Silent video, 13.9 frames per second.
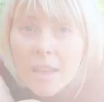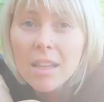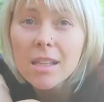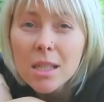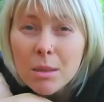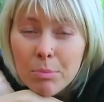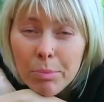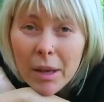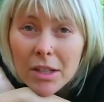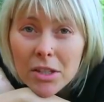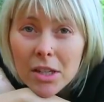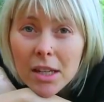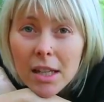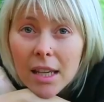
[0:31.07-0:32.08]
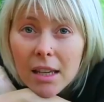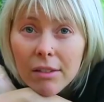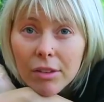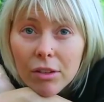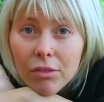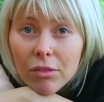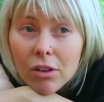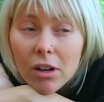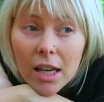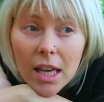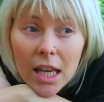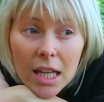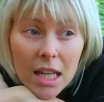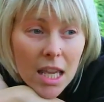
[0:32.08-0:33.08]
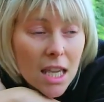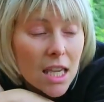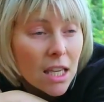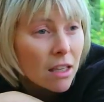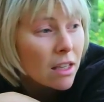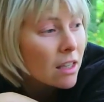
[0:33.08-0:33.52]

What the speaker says: especially if you've got any